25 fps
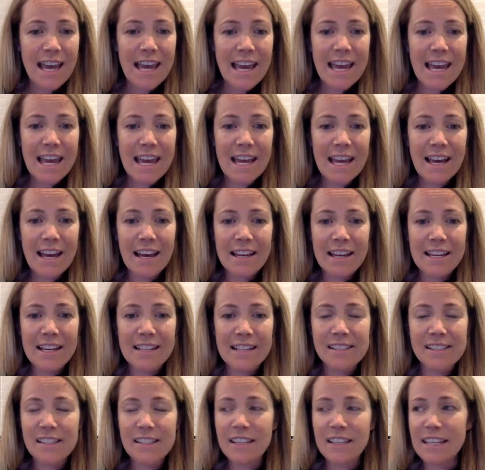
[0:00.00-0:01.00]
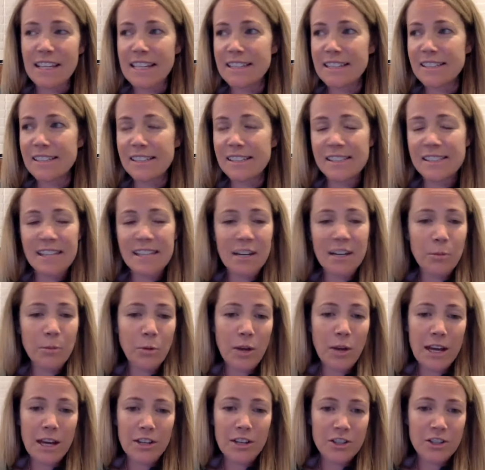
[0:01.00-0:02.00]
and it's clean,
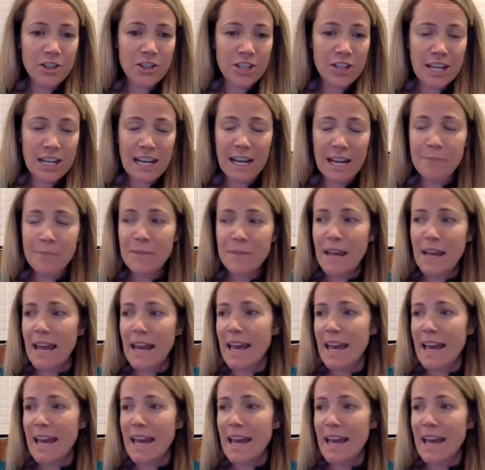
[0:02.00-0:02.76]
sustainable energy.